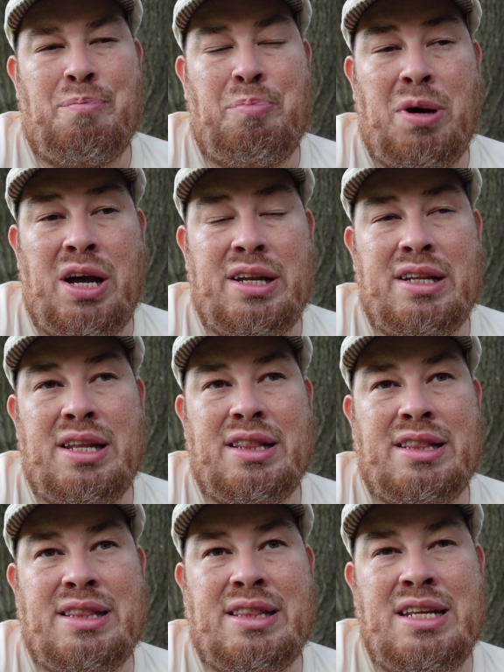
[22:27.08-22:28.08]
But,
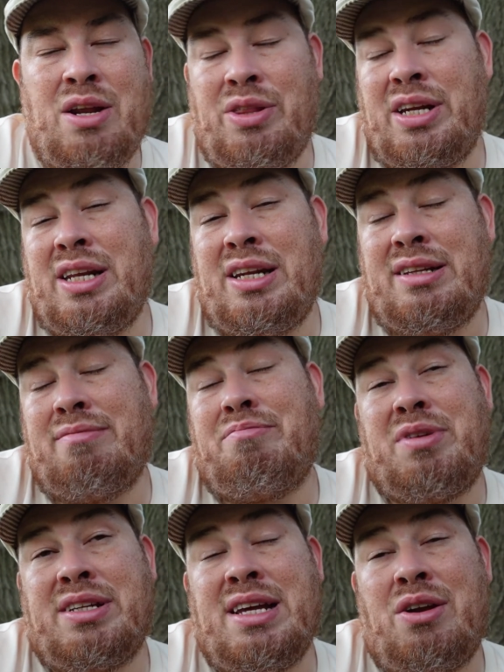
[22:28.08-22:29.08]
you know, they did
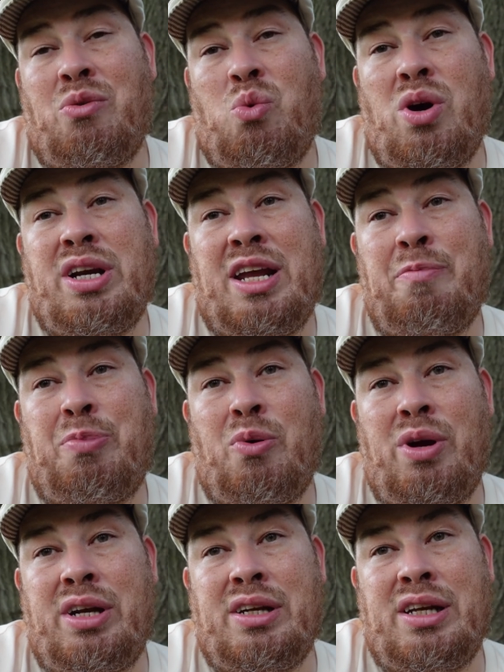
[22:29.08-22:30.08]
get down to one hit
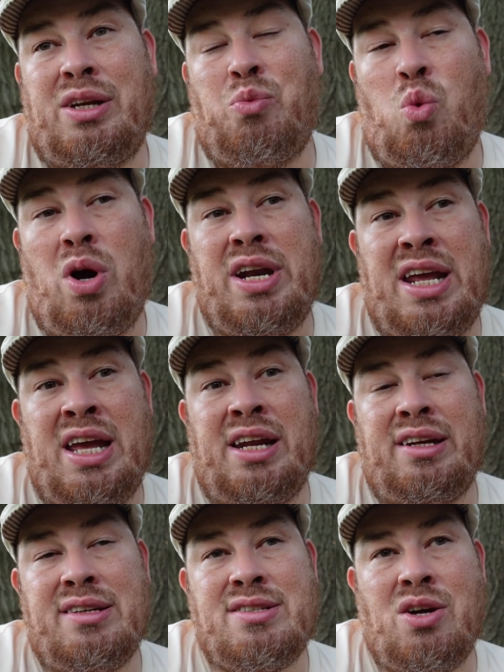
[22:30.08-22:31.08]
point and one
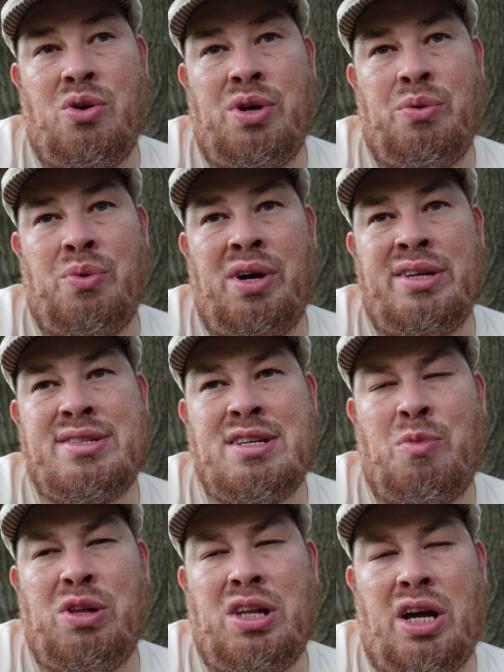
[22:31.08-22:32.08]
hit. So it was
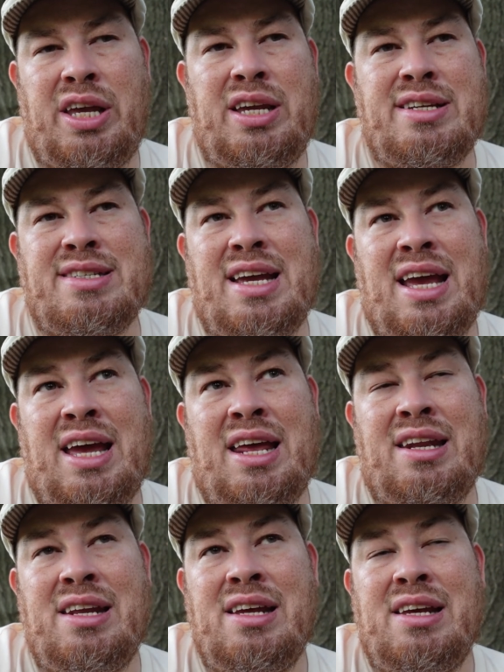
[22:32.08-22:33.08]
somewhat lucky because they had,